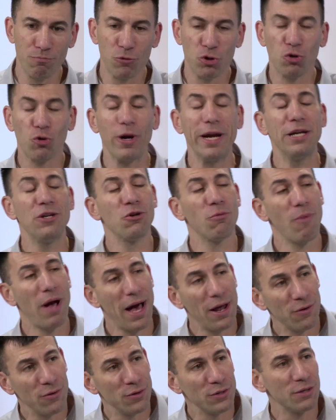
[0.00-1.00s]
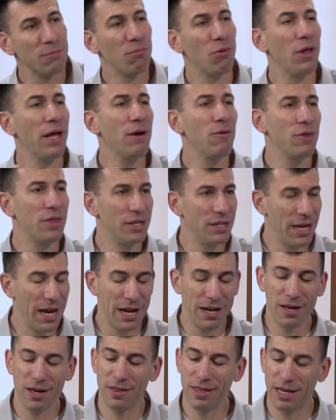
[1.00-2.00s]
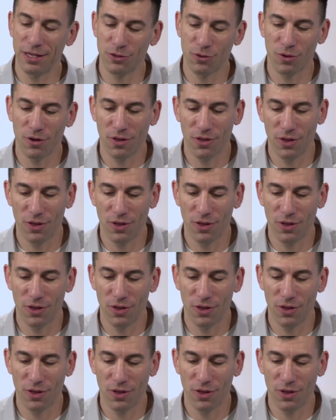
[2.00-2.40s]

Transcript: train your models and play with the data and that sort of